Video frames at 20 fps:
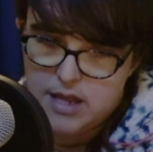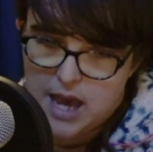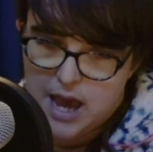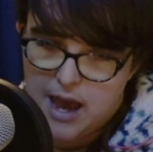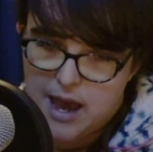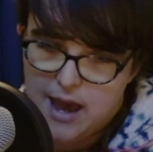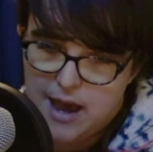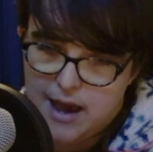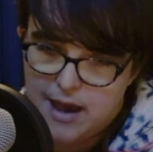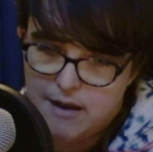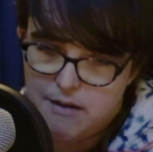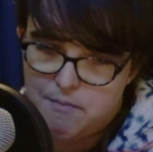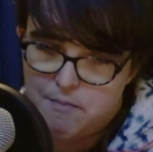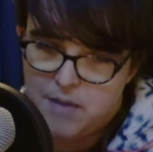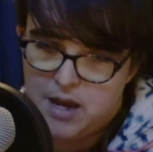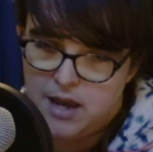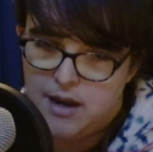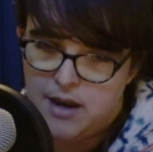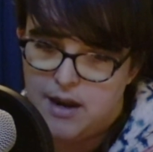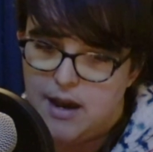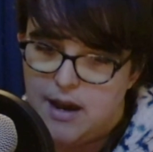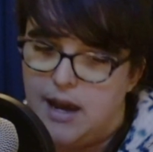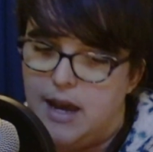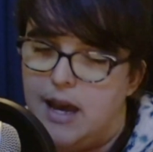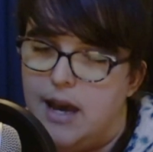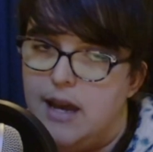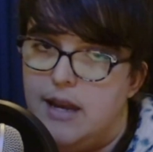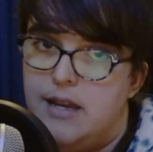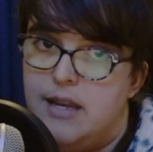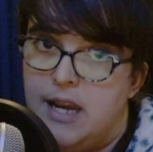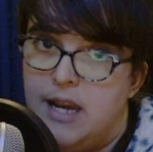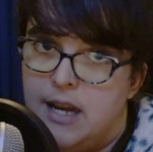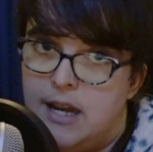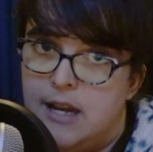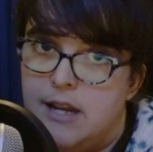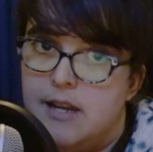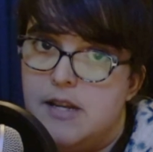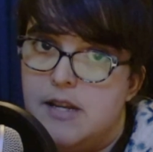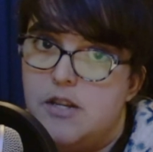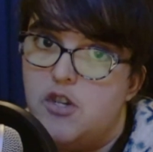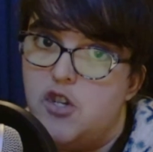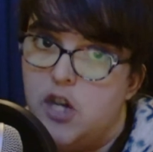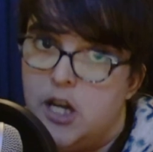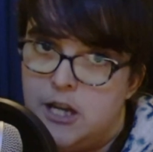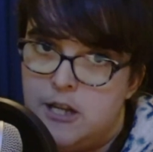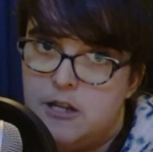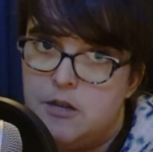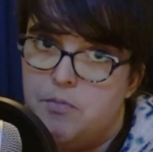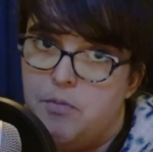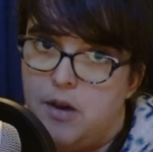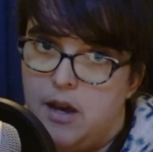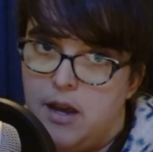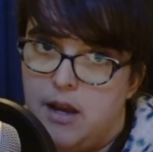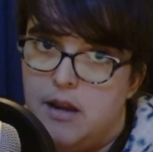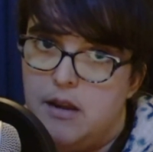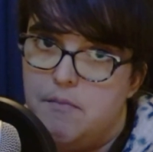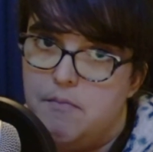had meant I had needed a transplant.